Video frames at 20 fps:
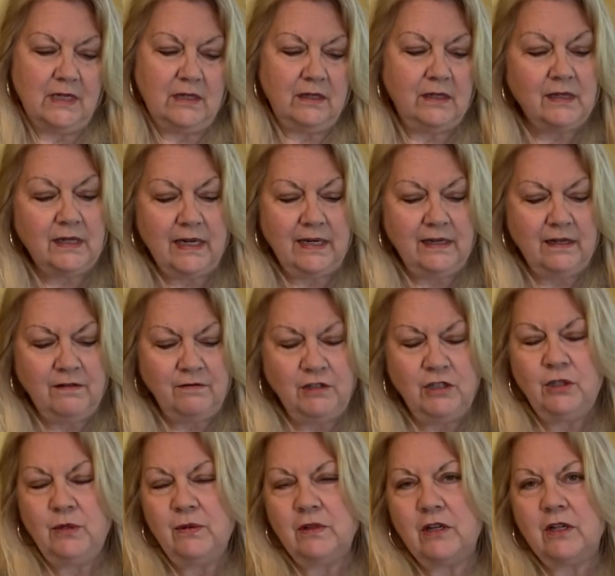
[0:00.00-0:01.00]
It can have to
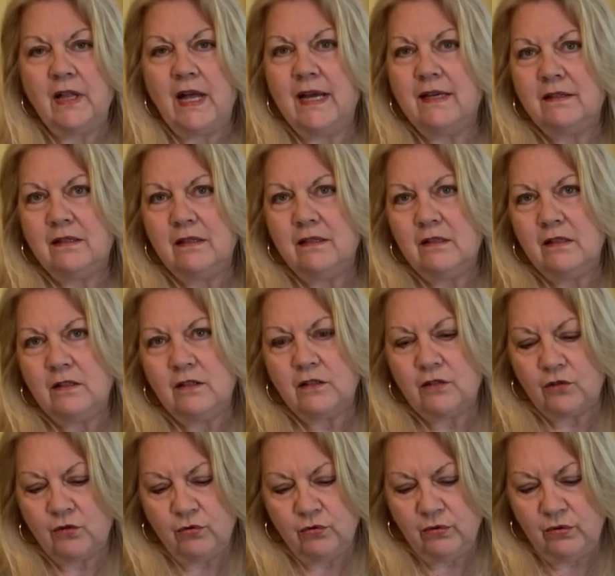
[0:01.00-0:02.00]
do with classes and
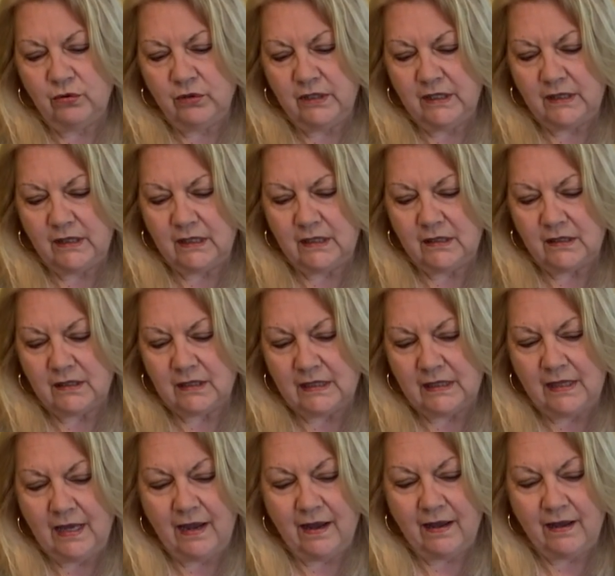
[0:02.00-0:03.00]
school and things like
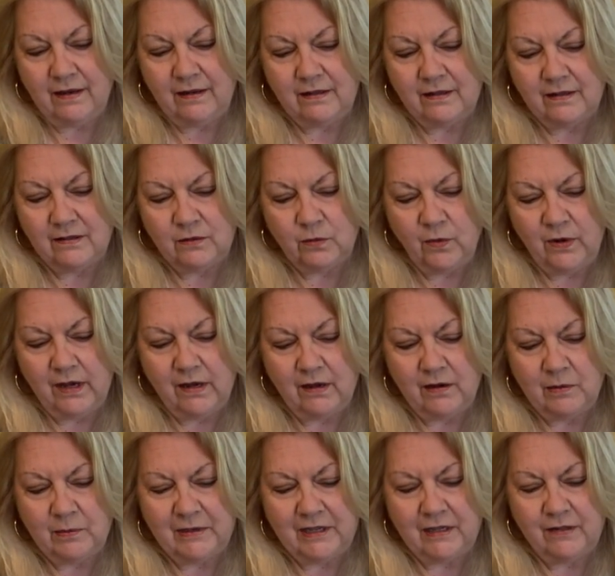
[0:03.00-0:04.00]
that as well,
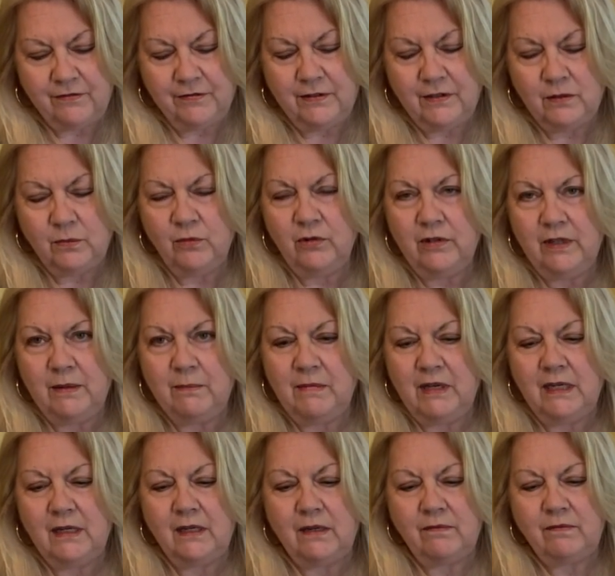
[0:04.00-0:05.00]
but it feels more like
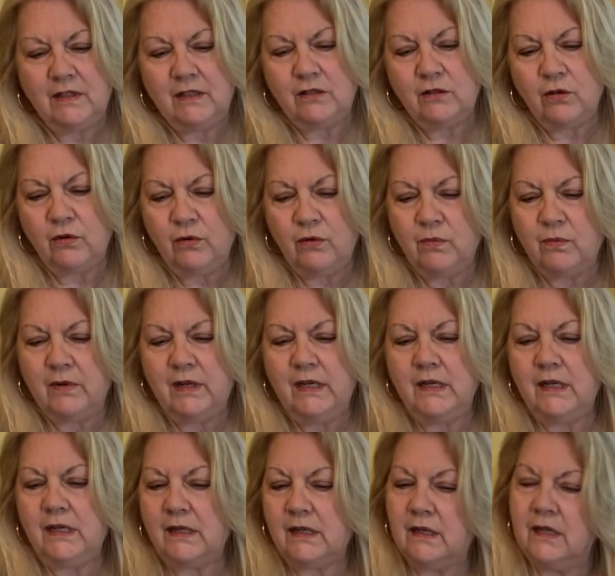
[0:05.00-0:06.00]
money. This whole
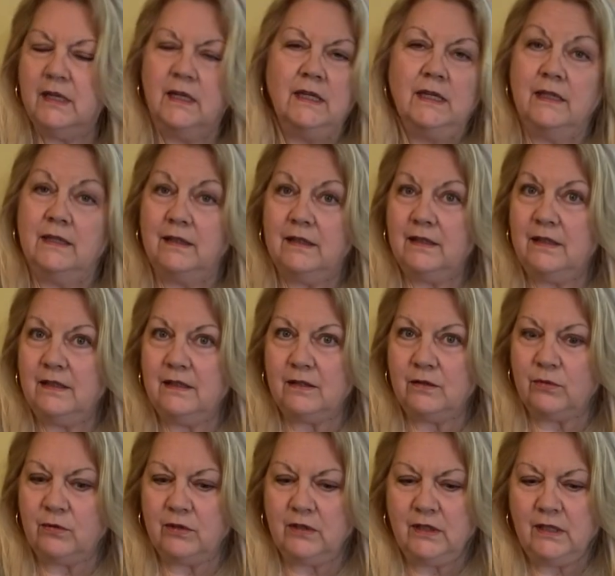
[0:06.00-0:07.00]
reading is
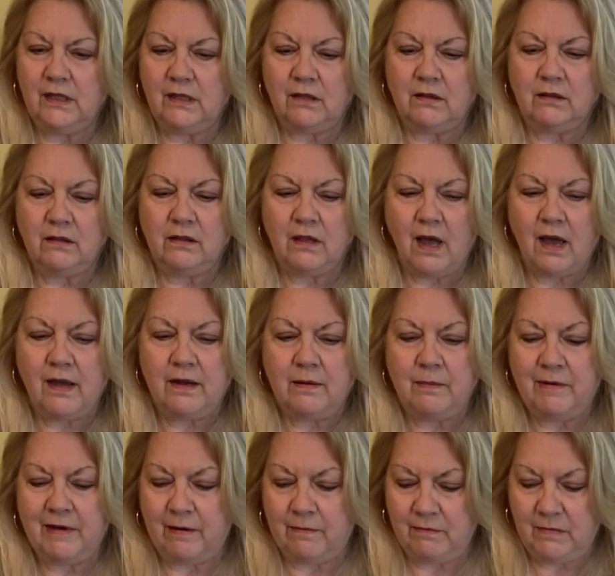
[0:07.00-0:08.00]
really a lot
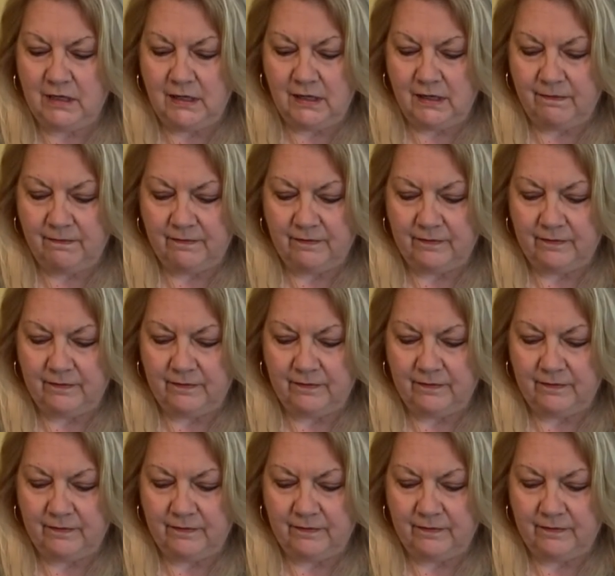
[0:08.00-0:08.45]
about money.